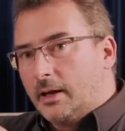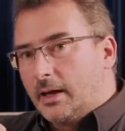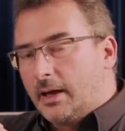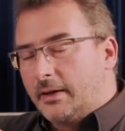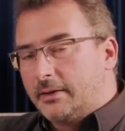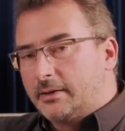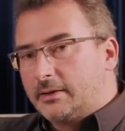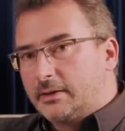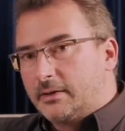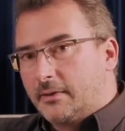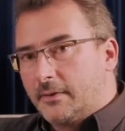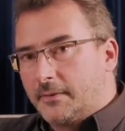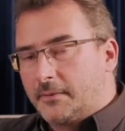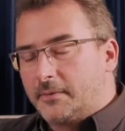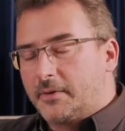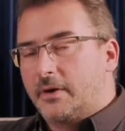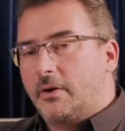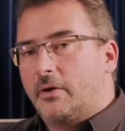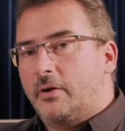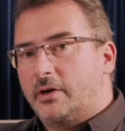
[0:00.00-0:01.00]
And the
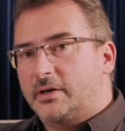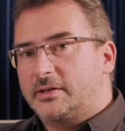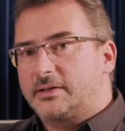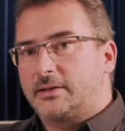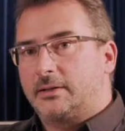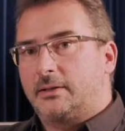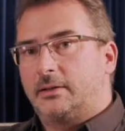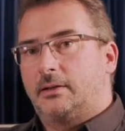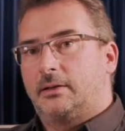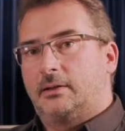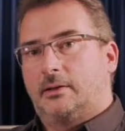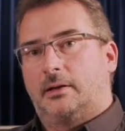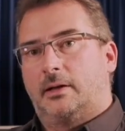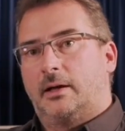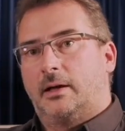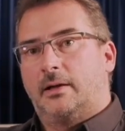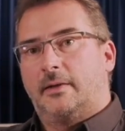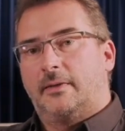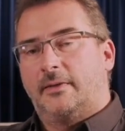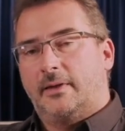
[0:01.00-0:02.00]
rehearsal,
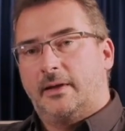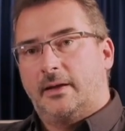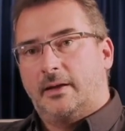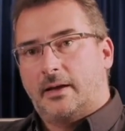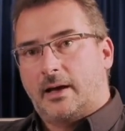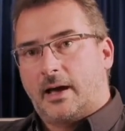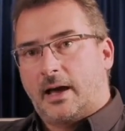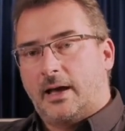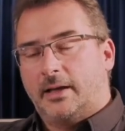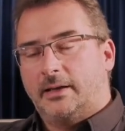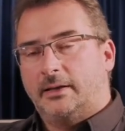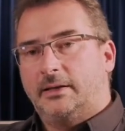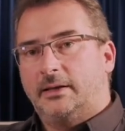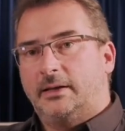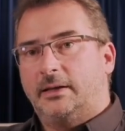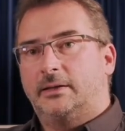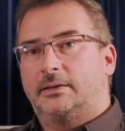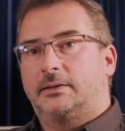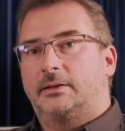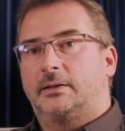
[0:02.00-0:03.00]
I
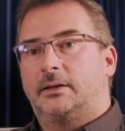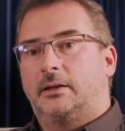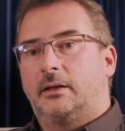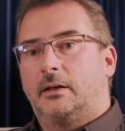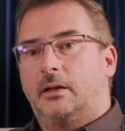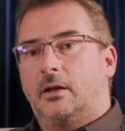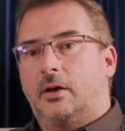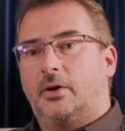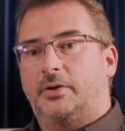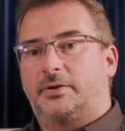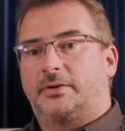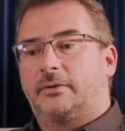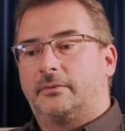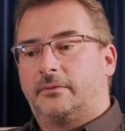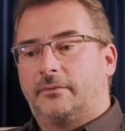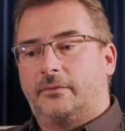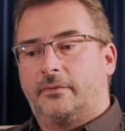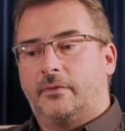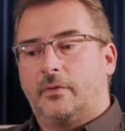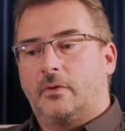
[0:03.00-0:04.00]
need a lot
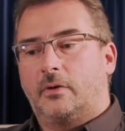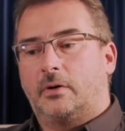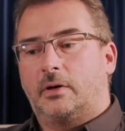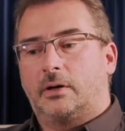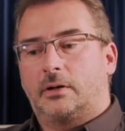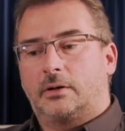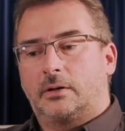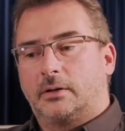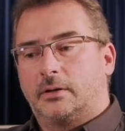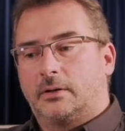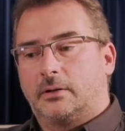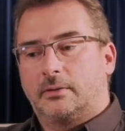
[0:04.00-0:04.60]
for